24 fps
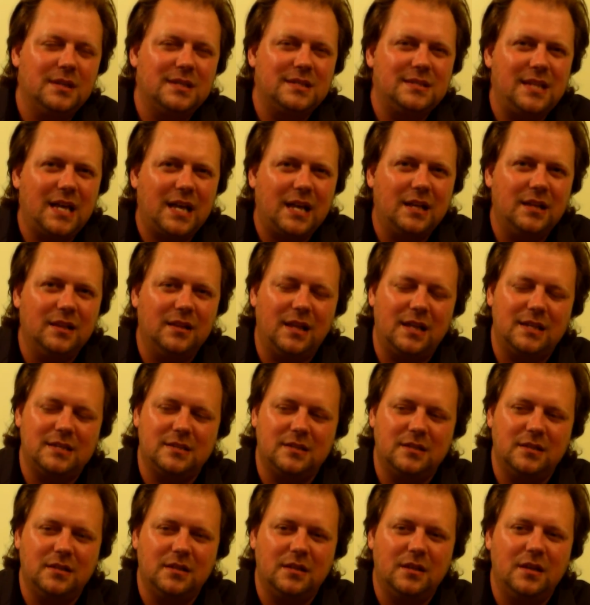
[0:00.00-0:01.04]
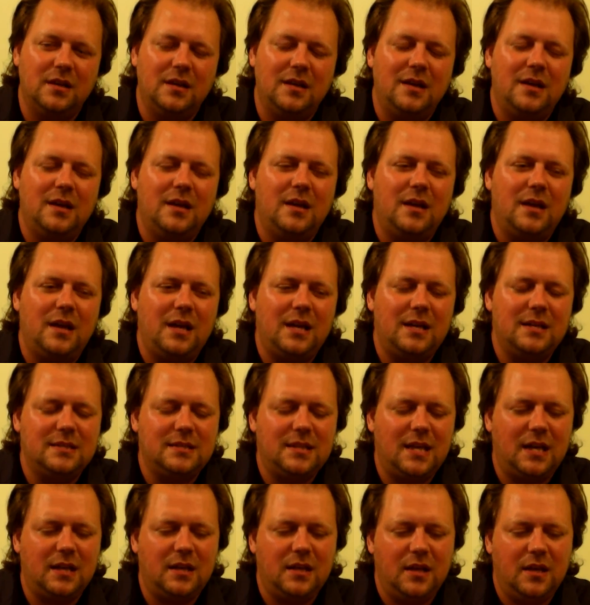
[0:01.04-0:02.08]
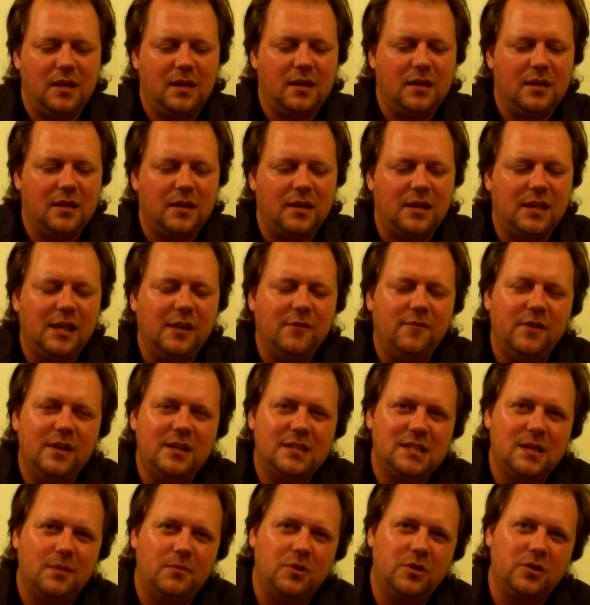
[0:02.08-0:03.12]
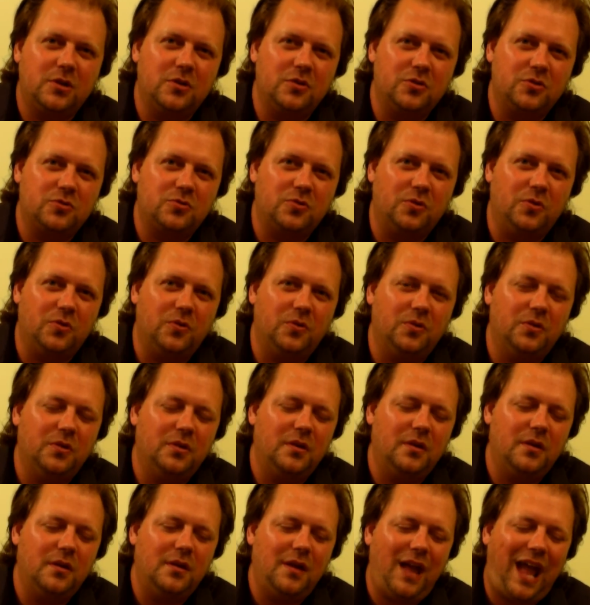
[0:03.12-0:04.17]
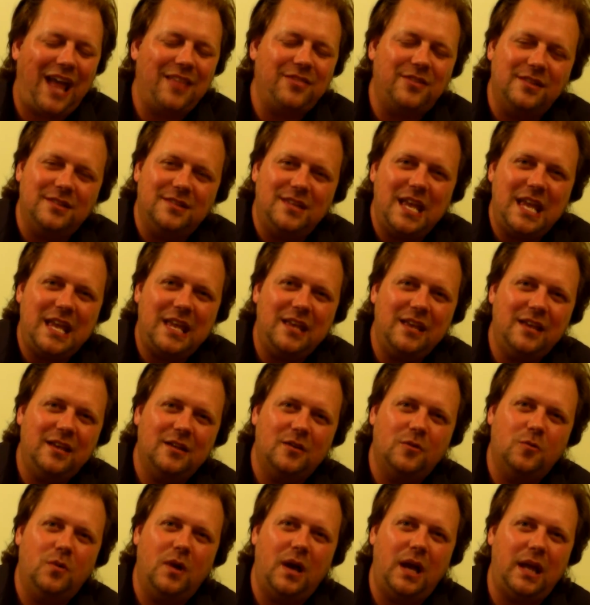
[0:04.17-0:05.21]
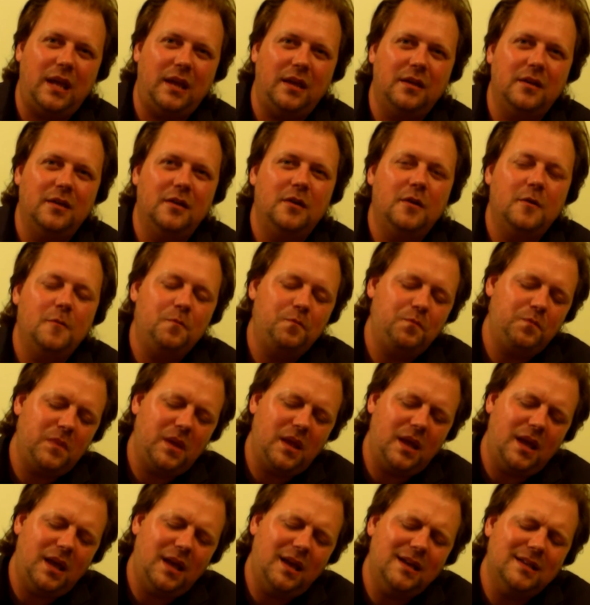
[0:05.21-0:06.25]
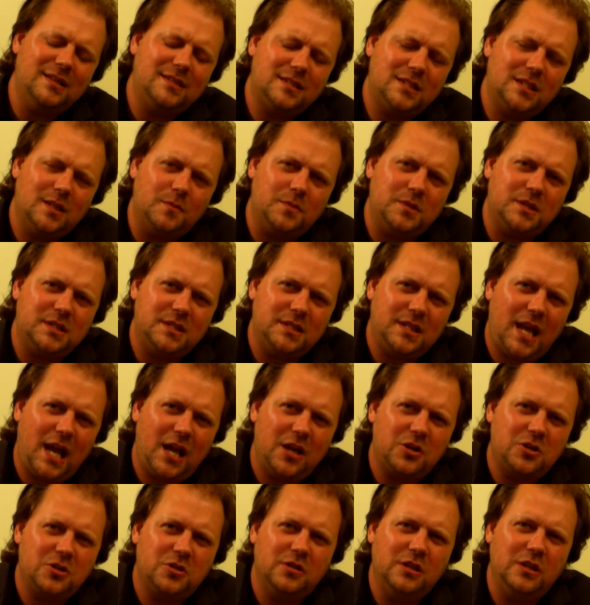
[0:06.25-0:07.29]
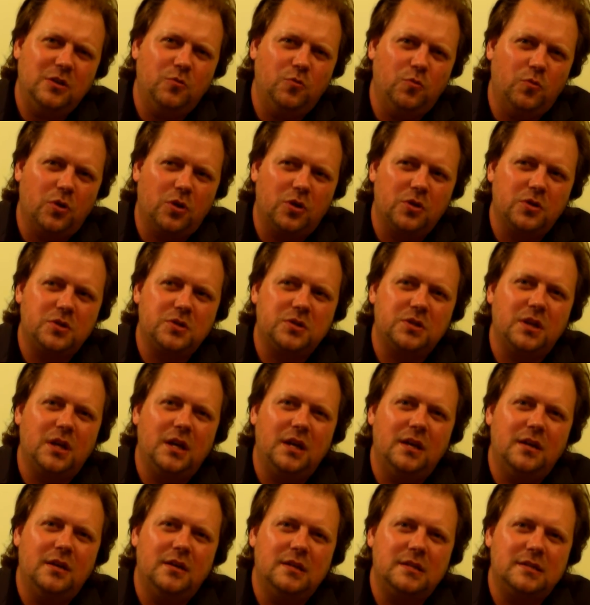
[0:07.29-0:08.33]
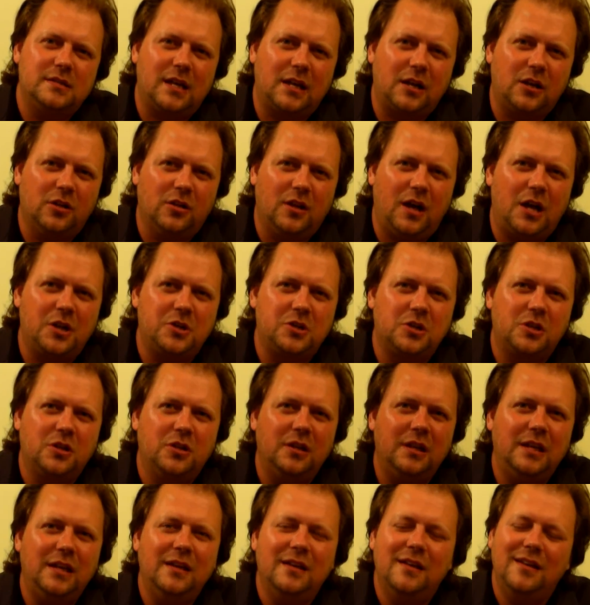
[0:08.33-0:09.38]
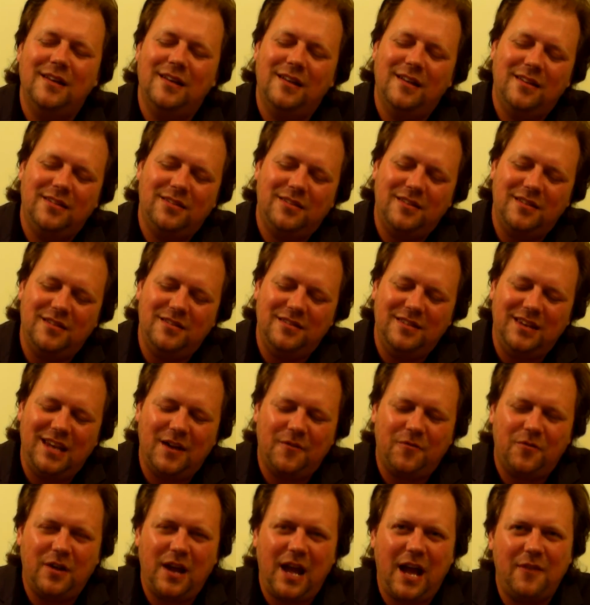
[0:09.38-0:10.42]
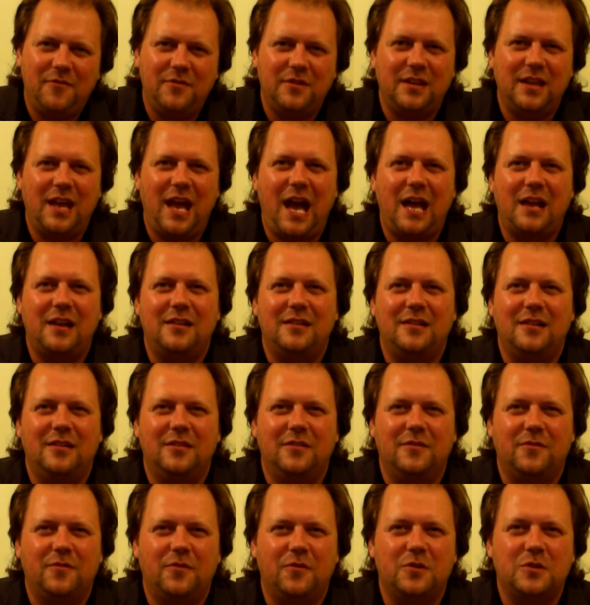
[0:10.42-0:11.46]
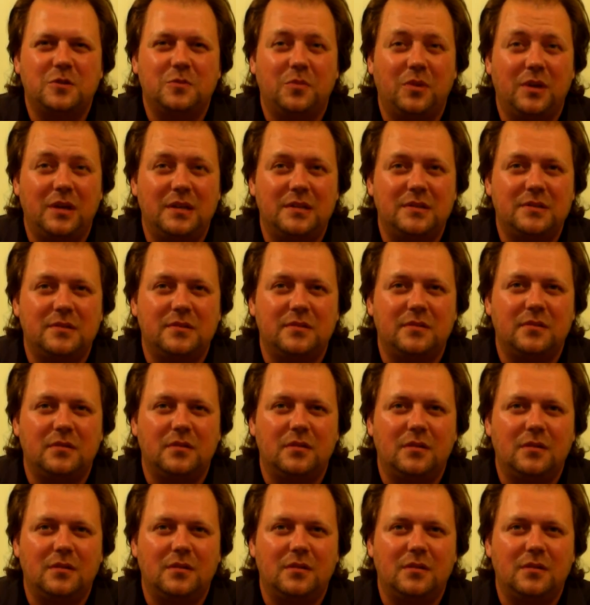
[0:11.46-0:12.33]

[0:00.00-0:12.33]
The second lesson is that giving someone control and then taking it away is substantially worse psychologically than never having had it in the first place.